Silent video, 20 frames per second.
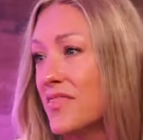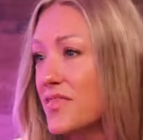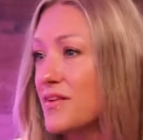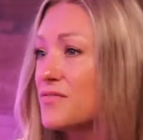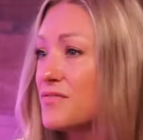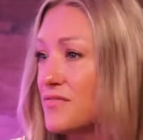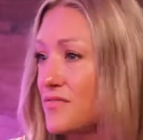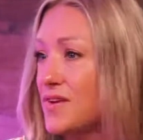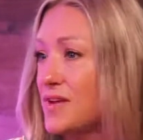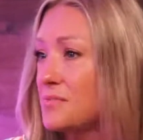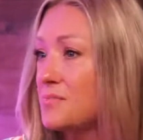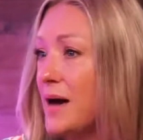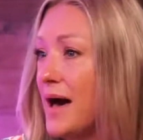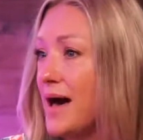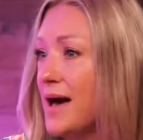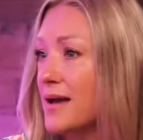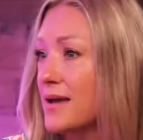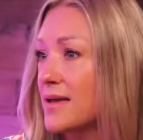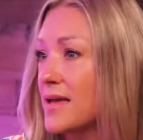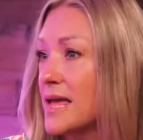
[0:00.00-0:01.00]
their
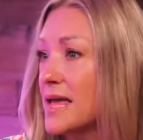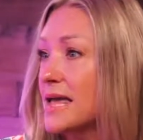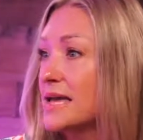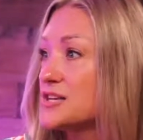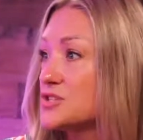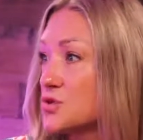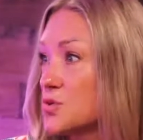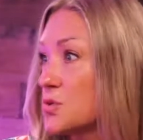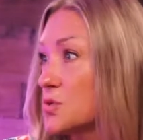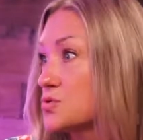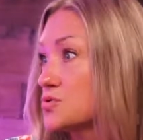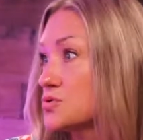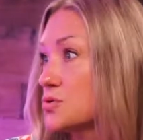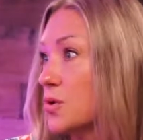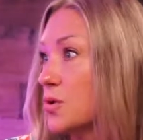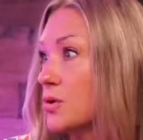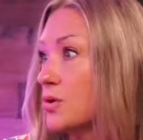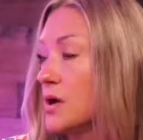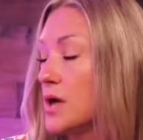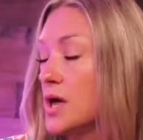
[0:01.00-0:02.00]
feedback is
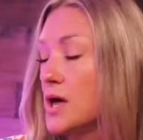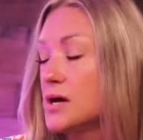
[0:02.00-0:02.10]
crucial.